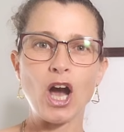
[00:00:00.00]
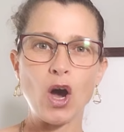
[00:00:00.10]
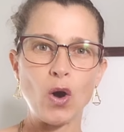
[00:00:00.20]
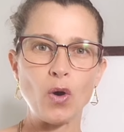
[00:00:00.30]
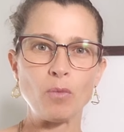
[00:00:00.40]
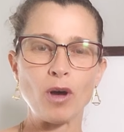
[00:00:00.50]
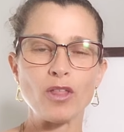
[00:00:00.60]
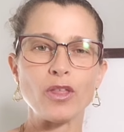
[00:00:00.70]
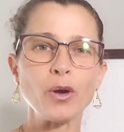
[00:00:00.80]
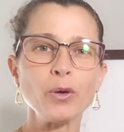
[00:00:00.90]
a home,
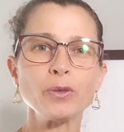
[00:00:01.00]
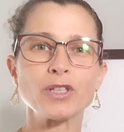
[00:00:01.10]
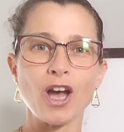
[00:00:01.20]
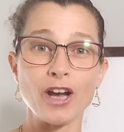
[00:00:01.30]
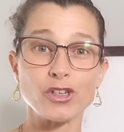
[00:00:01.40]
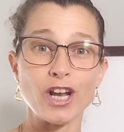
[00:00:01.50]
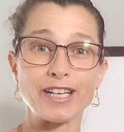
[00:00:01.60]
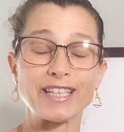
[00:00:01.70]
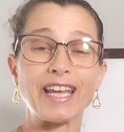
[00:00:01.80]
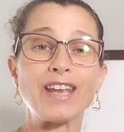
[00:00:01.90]
those
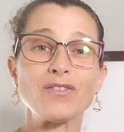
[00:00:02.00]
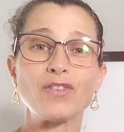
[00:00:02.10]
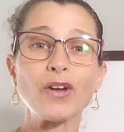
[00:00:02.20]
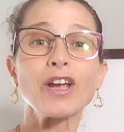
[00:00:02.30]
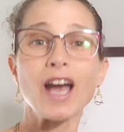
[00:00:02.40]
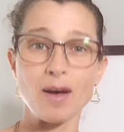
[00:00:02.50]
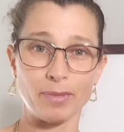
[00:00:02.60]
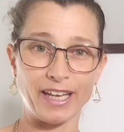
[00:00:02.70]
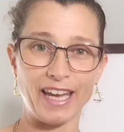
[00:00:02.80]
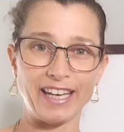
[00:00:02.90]
contracts can get very
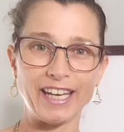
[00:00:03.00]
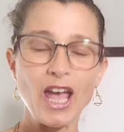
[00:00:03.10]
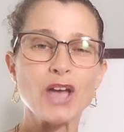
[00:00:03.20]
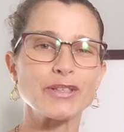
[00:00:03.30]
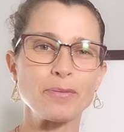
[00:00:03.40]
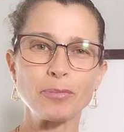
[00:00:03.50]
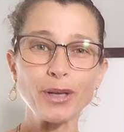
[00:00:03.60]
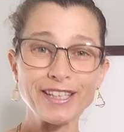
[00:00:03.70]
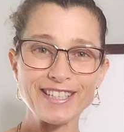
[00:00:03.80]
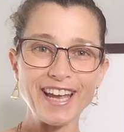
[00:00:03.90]
complicated. So I'm
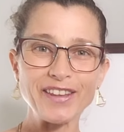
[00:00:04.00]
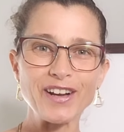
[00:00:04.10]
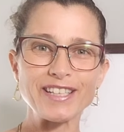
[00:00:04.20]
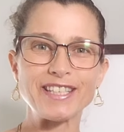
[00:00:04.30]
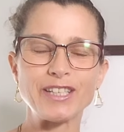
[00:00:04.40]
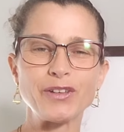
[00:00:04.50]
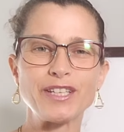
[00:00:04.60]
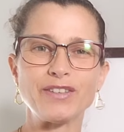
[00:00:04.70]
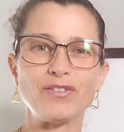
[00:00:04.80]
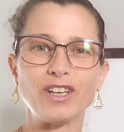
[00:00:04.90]
putting together a
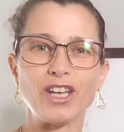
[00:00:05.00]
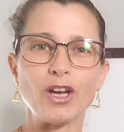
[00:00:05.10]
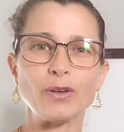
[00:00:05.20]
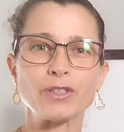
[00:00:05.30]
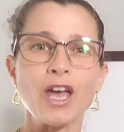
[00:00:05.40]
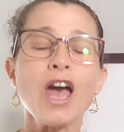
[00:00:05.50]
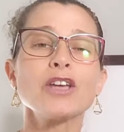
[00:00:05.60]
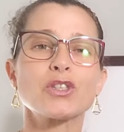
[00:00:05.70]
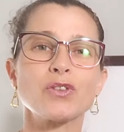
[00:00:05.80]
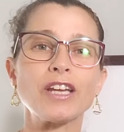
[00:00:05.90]
series of videos
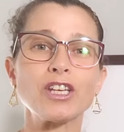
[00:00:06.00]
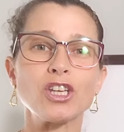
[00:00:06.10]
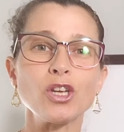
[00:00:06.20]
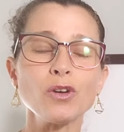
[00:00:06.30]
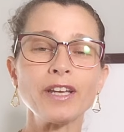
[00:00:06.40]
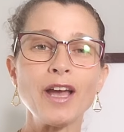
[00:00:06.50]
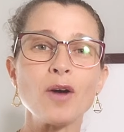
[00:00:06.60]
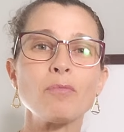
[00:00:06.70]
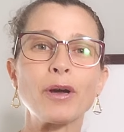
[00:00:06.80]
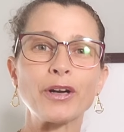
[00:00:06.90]
so that you can
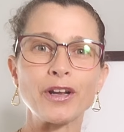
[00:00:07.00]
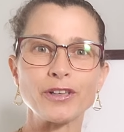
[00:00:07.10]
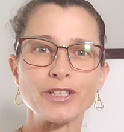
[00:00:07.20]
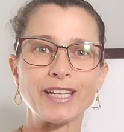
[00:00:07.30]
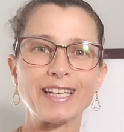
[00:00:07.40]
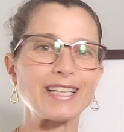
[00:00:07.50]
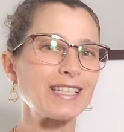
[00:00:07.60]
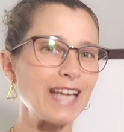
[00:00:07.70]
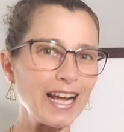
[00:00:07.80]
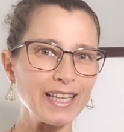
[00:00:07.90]
help better understand
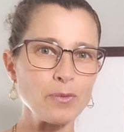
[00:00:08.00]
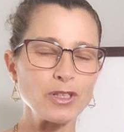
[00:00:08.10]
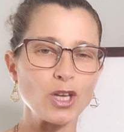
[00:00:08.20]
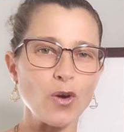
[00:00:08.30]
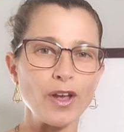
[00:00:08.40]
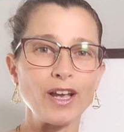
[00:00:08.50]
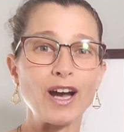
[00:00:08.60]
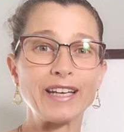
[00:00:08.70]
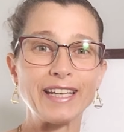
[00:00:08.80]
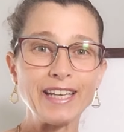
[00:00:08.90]
exactly what's going
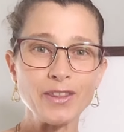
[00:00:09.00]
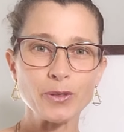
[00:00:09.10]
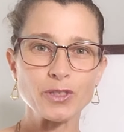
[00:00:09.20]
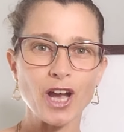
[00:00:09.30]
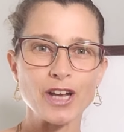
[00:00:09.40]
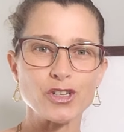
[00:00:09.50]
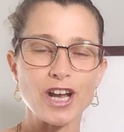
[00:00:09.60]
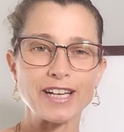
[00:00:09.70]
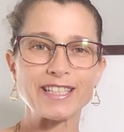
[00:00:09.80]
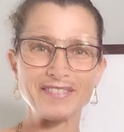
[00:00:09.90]
on in those
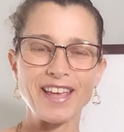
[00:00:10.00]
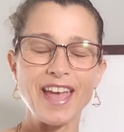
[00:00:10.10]
contracts.